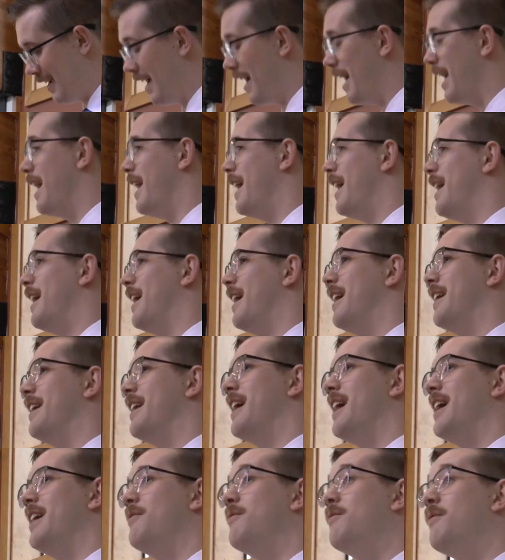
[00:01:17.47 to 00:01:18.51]
and
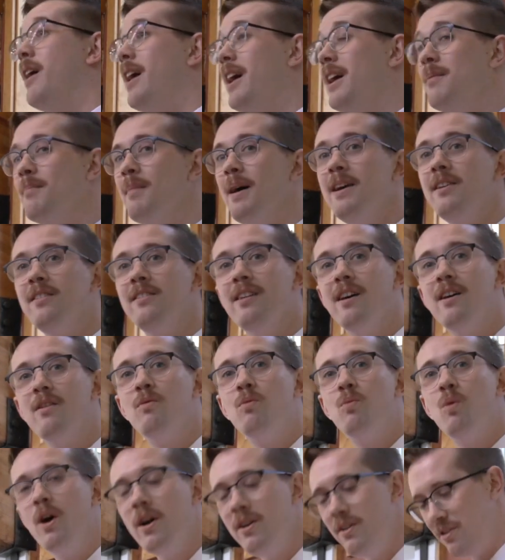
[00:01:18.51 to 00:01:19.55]
I find
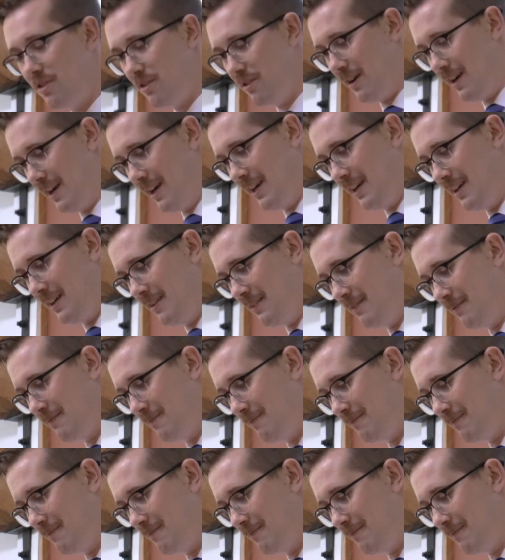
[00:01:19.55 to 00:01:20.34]
myself wondering,